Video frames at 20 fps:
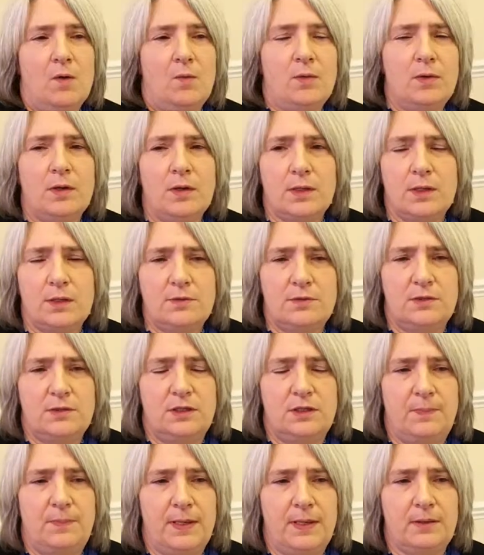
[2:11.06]
We're not going to
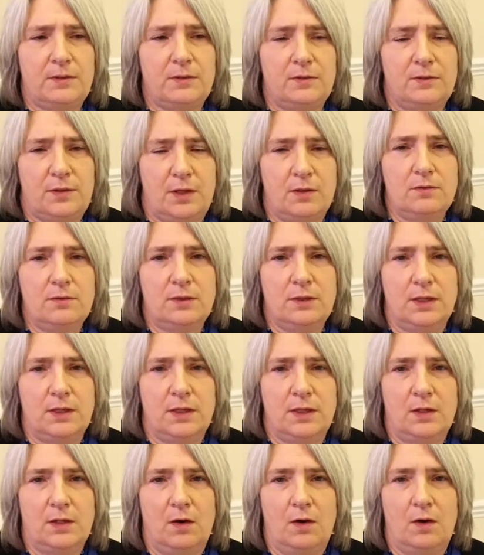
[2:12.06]
depend
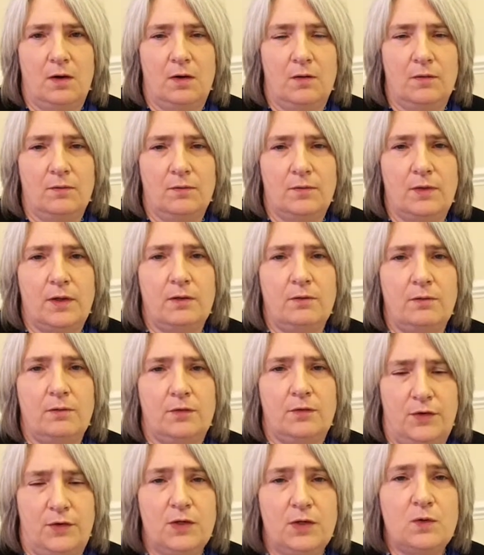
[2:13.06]
totally on
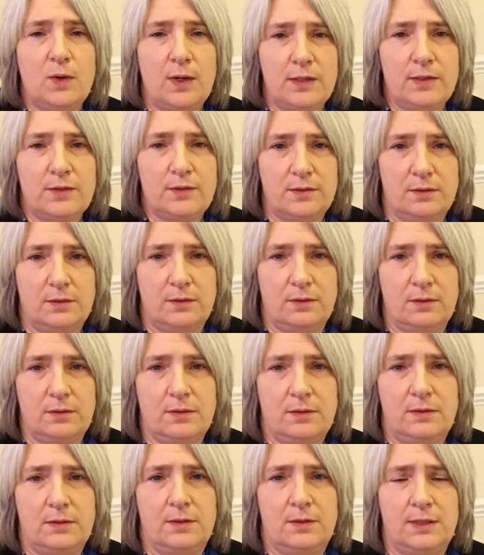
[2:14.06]
those 3
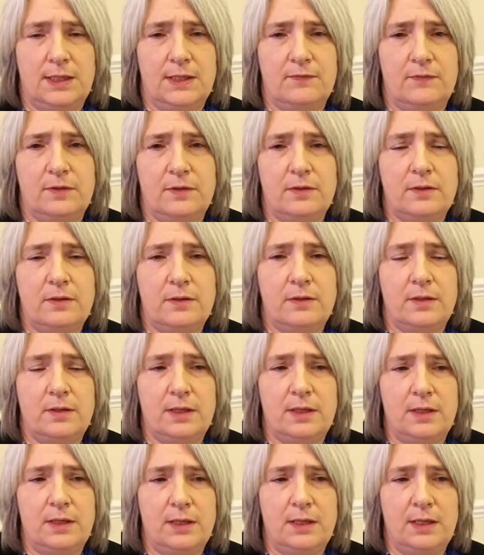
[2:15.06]
questions to give us
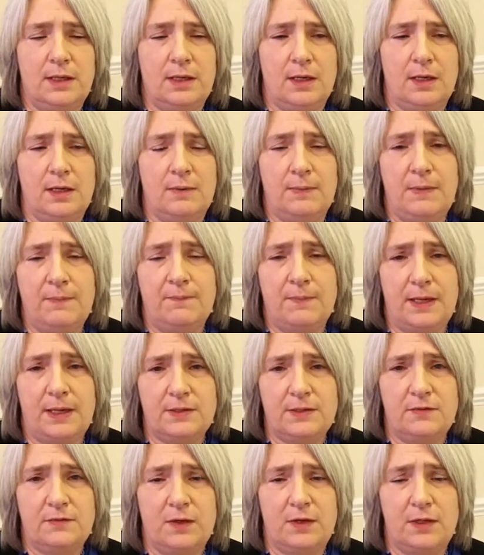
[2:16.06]
the
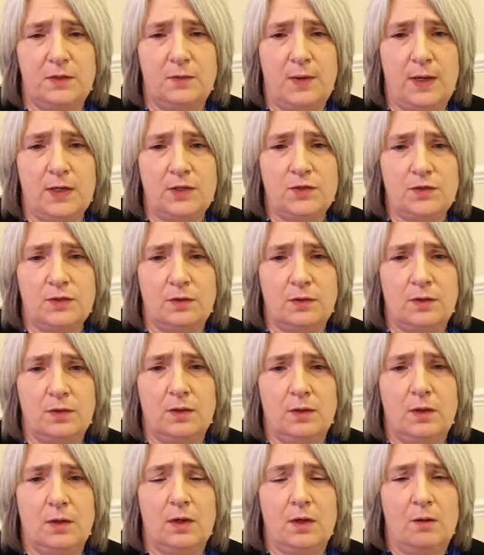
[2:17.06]
impact evaluation.
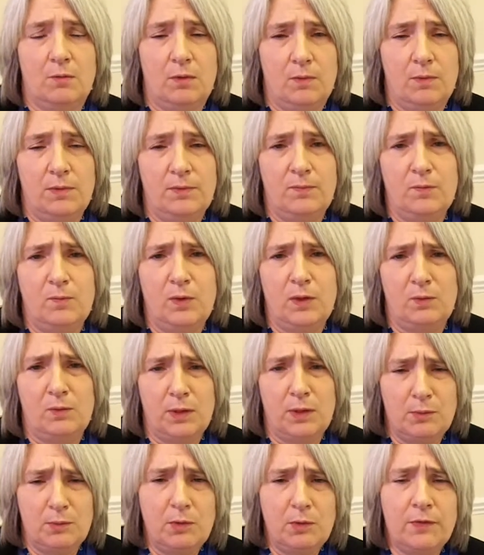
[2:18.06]
What
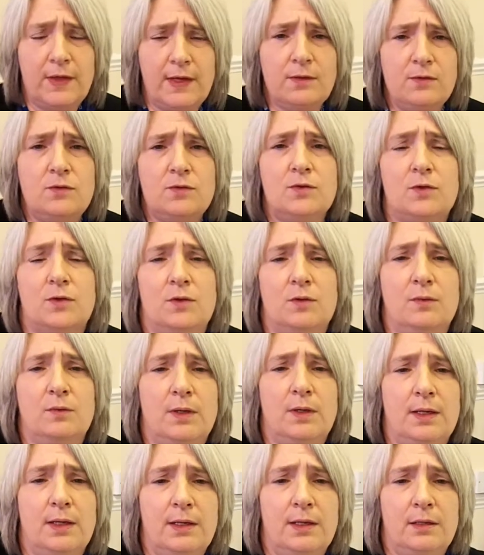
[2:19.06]
we will then do
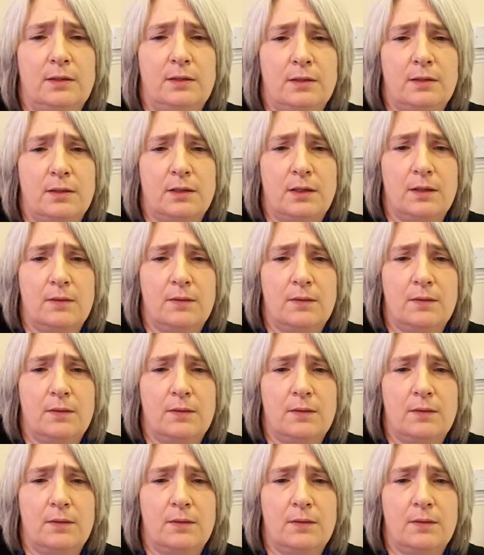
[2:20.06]
is